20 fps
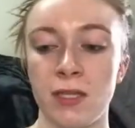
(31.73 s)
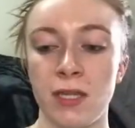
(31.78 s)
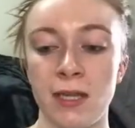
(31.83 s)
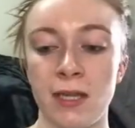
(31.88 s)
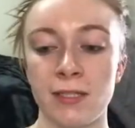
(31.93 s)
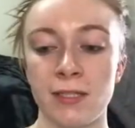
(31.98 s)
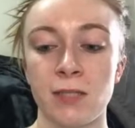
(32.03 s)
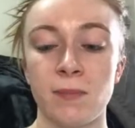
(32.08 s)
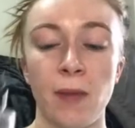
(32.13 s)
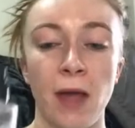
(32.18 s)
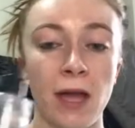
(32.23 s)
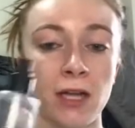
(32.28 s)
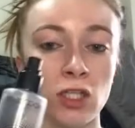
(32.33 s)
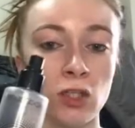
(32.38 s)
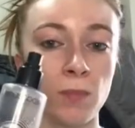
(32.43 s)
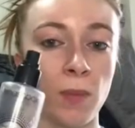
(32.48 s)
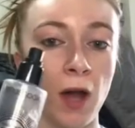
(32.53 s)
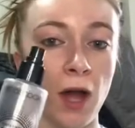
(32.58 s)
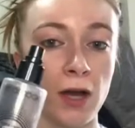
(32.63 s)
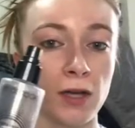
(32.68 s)
the
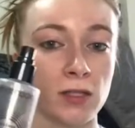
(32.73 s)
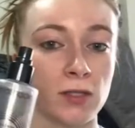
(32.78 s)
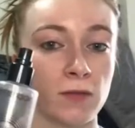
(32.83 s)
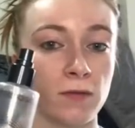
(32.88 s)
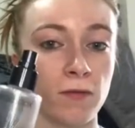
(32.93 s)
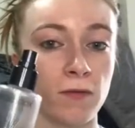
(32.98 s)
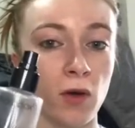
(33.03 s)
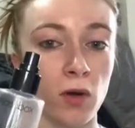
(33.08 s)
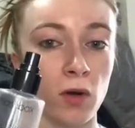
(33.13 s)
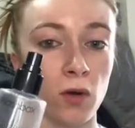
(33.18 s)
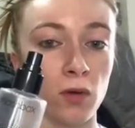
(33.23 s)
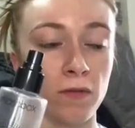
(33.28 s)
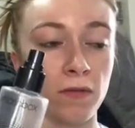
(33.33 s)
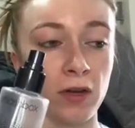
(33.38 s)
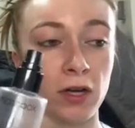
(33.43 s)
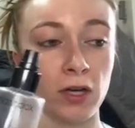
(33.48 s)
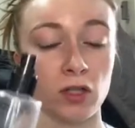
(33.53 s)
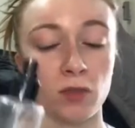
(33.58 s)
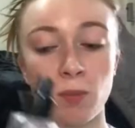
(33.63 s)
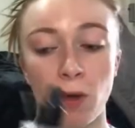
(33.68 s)
Smashbox Photo
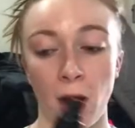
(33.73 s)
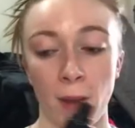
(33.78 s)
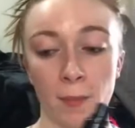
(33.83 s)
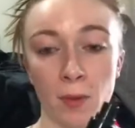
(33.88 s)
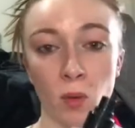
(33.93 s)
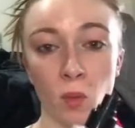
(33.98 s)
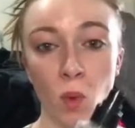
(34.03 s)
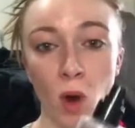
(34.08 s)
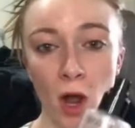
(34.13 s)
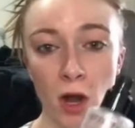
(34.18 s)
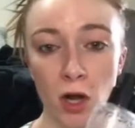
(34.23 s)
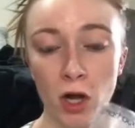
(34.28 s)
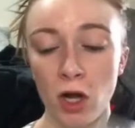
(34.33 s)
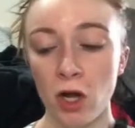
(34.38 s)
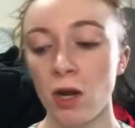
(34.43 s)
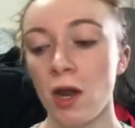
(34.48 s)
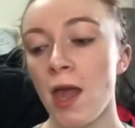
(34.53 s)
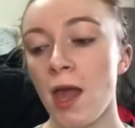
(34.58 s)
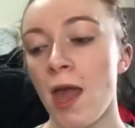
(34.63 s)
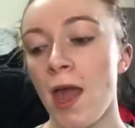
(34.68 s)
Finish Primer
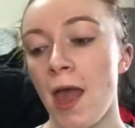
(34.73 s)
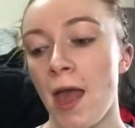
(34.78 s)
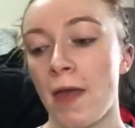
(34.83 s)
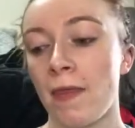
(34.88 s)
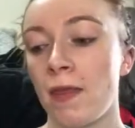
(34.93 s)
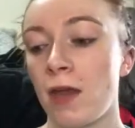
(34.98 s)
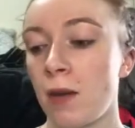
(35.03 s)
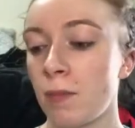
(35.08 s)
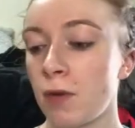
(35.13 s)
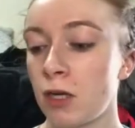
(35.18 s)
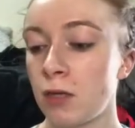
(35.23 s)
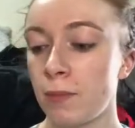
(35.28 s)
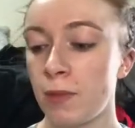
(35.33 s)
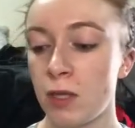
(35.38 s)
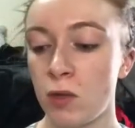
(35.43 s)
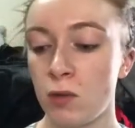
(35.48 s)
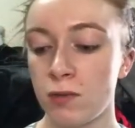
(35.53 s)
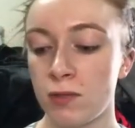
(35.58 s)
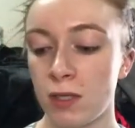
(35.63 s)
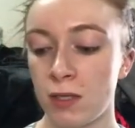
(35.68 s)
Water, and then I'm going to be
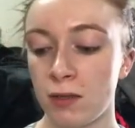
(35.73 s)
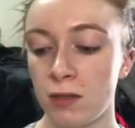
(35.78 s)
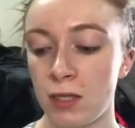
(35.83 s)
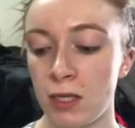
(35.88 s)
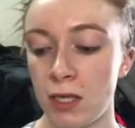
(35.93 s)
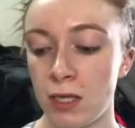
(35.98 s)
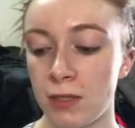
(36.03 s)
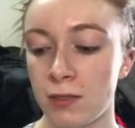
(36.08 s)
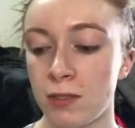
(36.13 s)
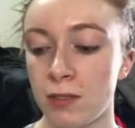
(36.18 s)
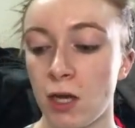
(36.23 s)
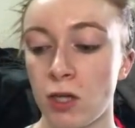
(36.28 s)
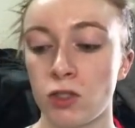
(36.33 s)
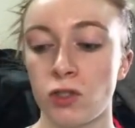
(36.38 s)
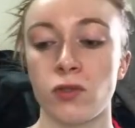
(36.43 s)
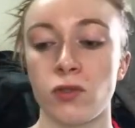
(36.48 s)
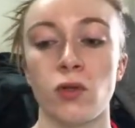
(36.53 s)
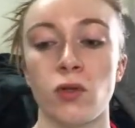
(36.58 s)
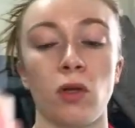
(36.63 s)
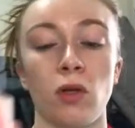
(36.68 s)
using the Touch
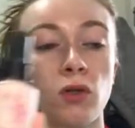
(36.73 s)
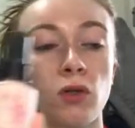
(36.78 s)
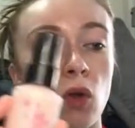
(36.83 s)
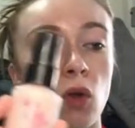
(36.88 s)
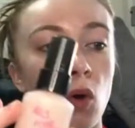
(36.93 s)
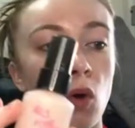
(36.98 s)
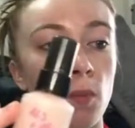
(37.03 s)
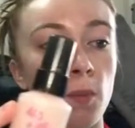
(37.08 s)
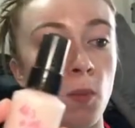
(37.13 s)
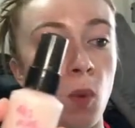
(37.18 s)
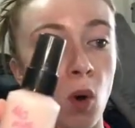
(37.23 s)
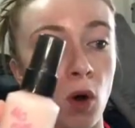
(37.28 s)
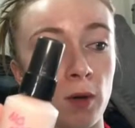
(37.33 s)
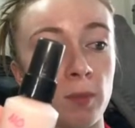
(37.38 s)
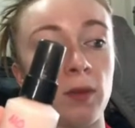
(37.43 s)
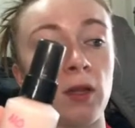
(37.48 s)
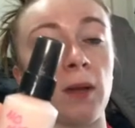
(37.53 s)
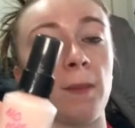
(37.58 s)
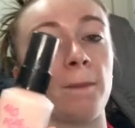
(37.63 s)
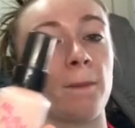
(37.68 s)
and Soul No
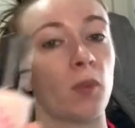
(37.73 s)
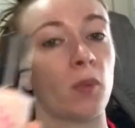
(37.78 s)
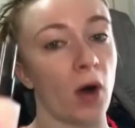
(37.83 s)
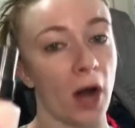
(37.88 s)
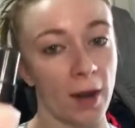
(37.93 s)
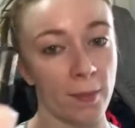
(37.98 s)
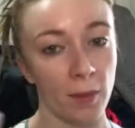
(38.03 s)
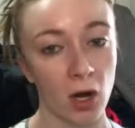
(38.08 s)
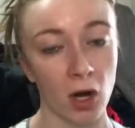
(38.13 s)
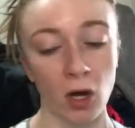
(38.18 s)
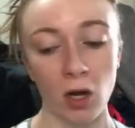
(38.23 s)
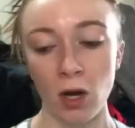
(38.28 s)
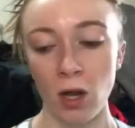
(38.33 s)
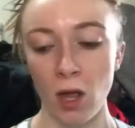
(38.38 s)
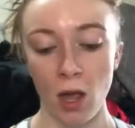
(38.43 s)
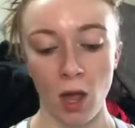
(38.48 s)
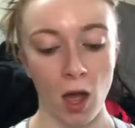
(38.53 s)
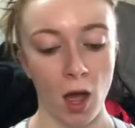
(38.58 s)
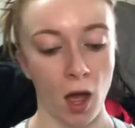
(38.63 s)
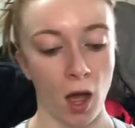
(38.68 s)
Poreblem Primer
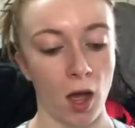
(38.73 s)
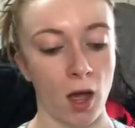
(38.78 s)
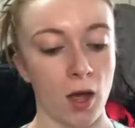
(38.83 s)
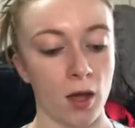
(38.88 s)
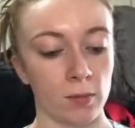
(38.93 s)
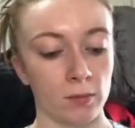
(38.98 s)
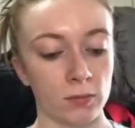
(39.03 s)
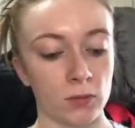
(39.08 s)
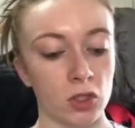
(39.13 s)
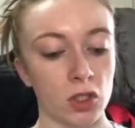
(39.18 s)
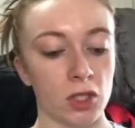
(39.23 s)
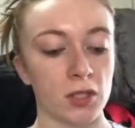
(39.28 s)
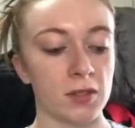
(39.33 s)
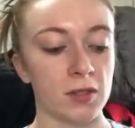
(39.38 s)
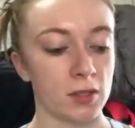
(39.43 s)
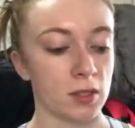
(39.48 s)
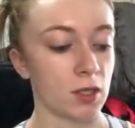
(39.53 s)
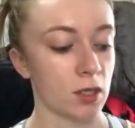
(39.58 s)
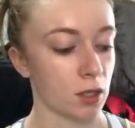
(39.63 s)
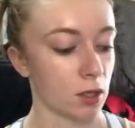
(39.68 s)

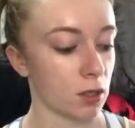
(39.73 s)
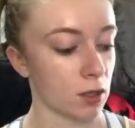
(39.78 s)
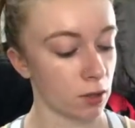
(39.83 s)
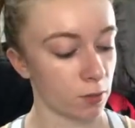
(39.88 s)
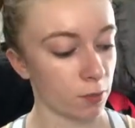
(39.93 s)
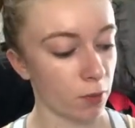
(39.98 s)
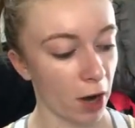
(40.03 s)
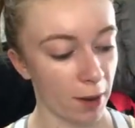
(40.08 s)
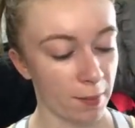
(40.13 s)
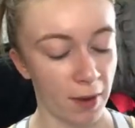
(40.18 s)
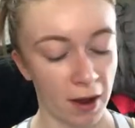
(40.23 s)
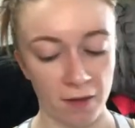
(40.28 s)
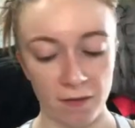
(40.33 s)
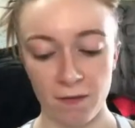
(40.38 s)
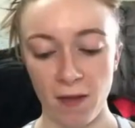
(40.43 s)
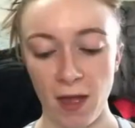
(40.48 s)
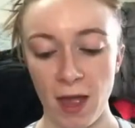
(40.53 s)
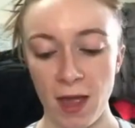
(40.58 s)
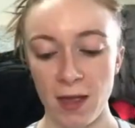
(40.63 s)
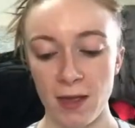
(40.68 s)
just to prime my
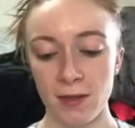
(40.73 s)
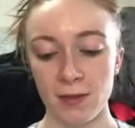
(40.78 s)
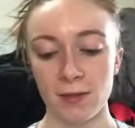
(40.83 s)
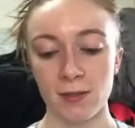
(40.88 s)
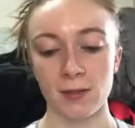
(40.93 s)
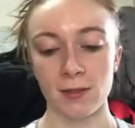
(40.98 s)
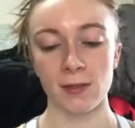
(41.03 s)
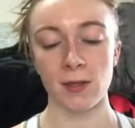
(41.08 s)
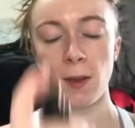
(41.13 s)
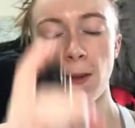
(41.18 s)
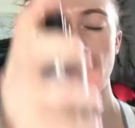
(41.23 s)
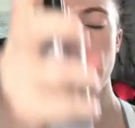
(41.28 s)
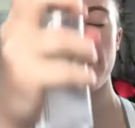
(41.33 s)
face.